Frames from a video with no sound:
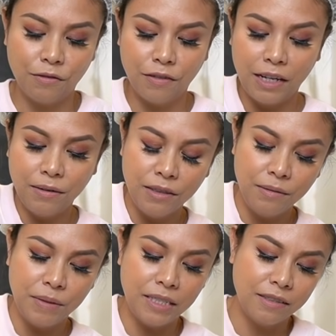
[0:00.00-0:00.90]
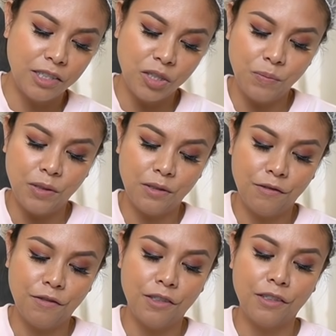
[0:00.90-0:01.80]
flour makes such a
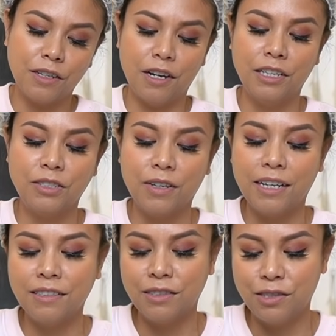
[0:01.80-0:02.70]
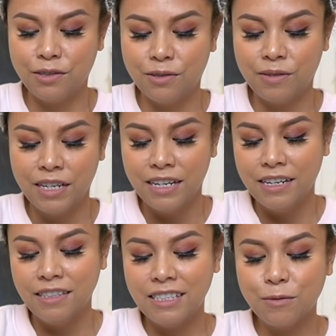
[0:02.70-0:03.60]
beautiful contrast to
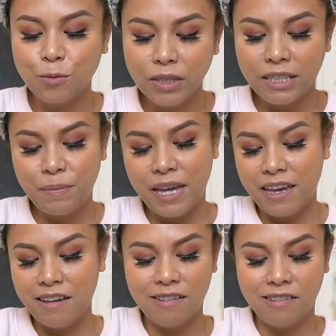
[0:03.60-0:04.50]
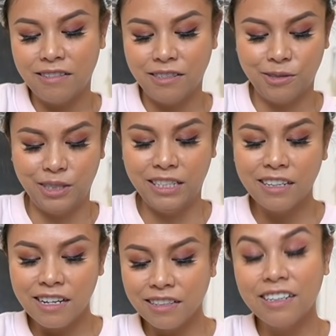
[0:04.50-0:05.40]
this really pale green
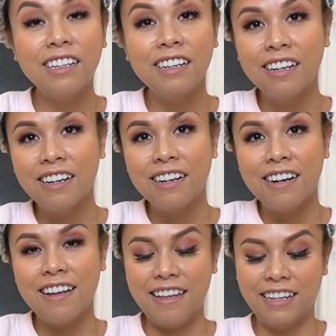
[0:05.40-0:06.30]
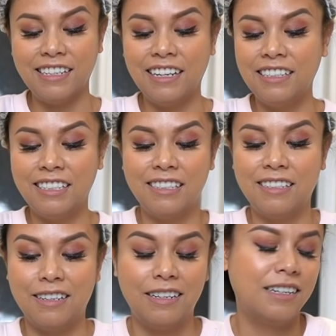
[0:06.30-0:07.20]
color. And I
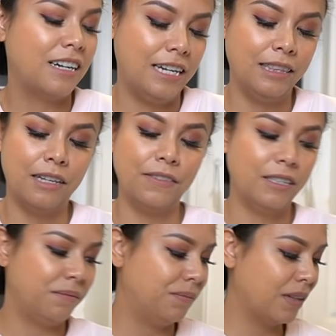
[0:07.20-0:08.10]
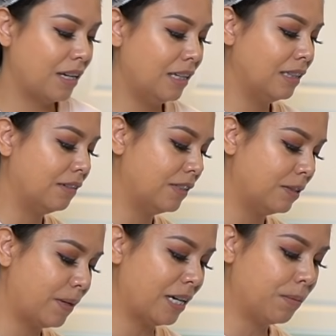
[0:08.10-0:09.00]
love it. I love
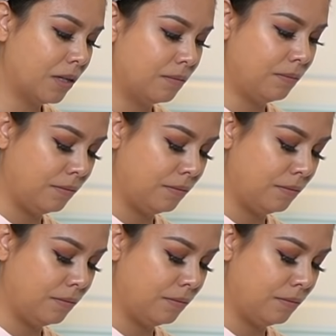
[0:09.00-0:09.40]
this bath bomb.